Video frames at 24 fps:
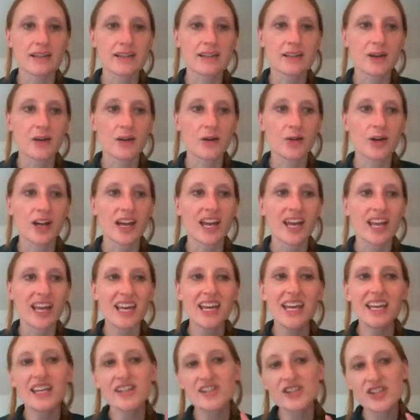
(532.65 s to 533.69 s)
So
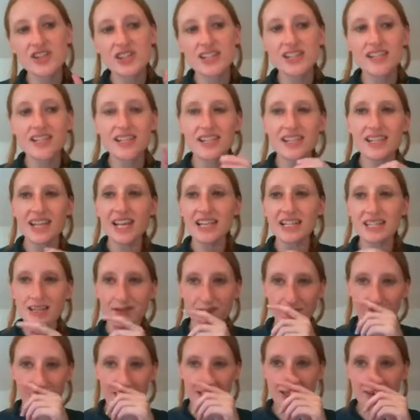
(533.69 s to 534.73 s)
it's just a slight
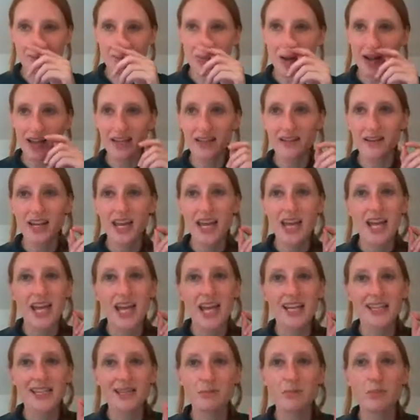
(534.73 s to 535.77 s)
difference, but
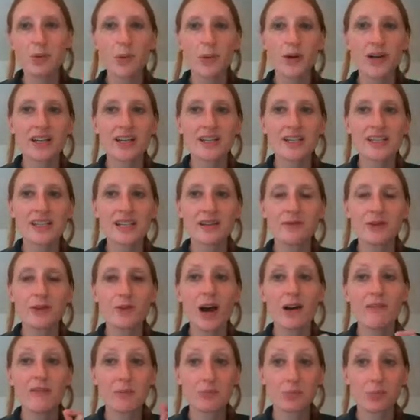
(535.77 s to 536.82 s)
it's important if you
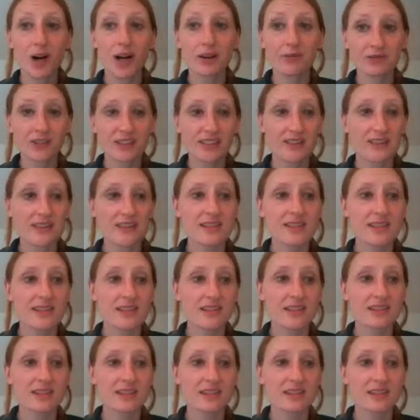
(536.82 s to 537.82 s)
have a preference.